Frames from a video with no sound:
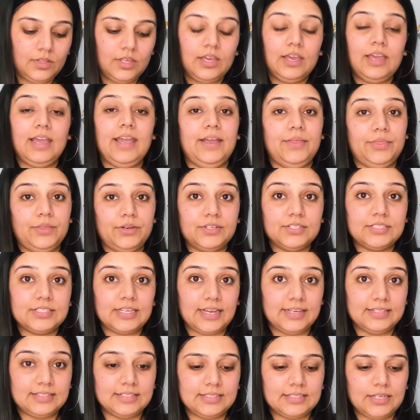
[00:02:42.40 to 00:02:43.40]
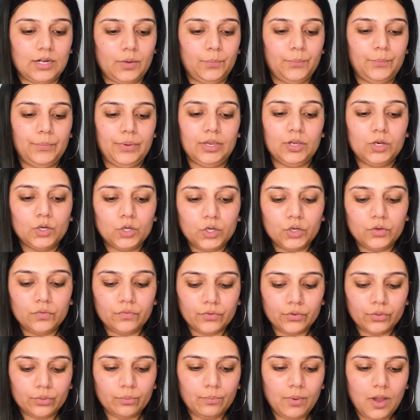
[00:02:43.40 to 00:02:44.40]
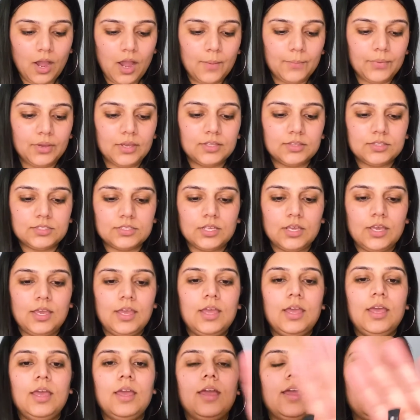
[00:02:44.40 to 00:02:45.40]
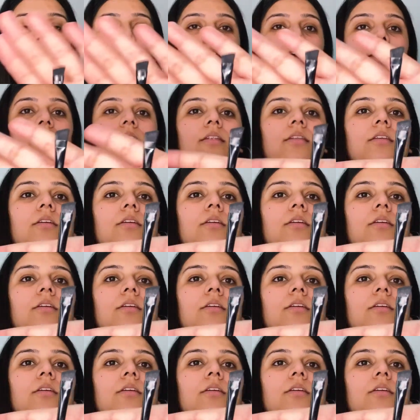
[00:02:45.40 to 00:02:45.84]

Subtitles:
and their sizes are bigger for the pomades. And